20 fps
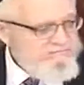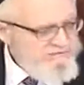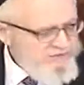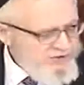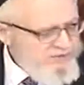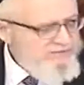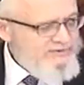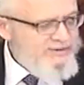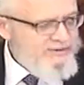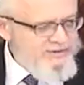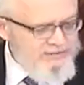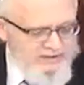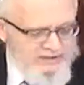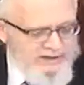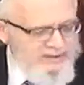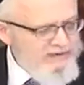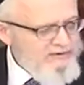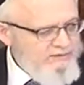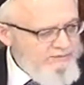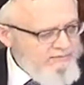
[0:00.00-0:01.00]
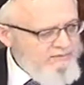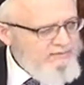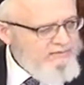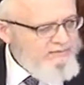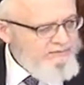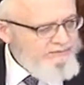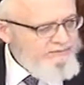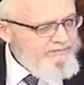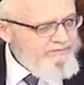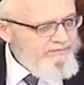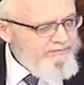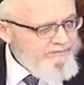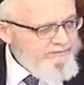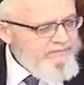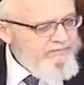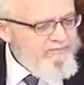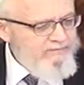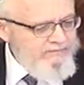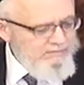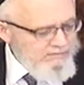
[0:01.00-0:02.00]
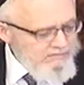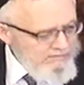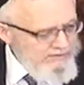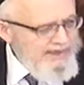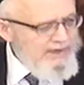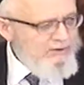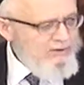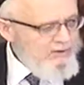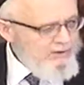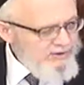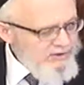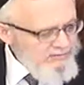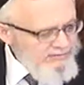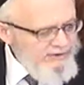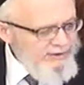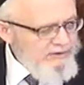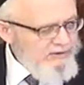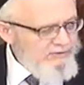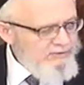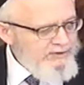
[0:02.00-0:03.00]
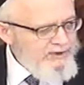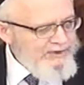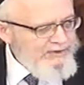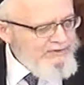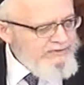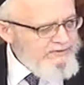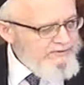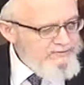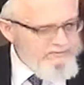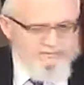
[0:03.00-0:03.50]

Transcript: Jim says, okay, now you're going to pay the price.